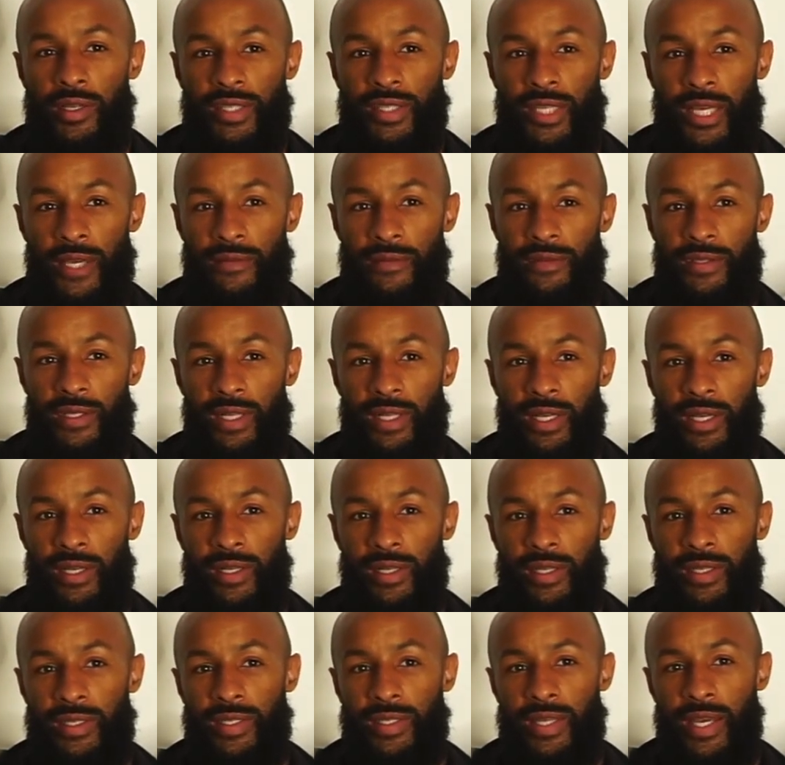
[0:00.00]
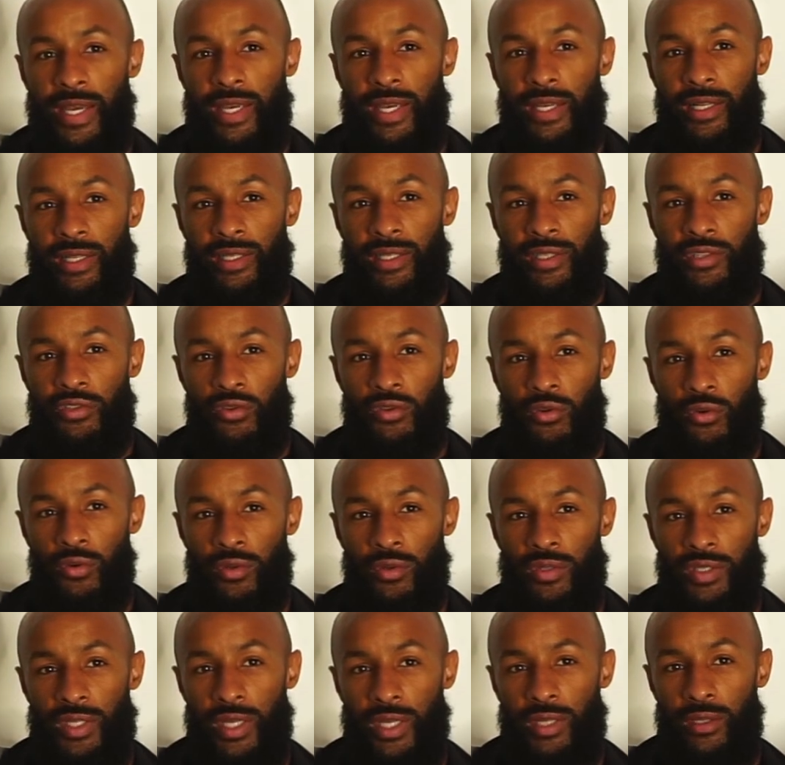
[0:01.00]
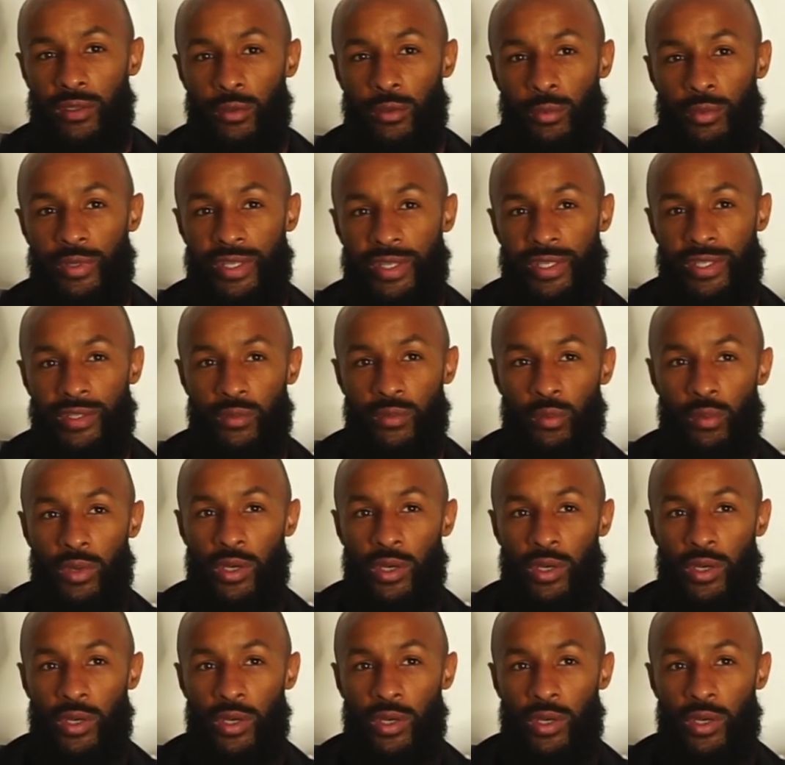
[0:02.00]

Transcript: to AFC Leighton as Hayley Swords and Louise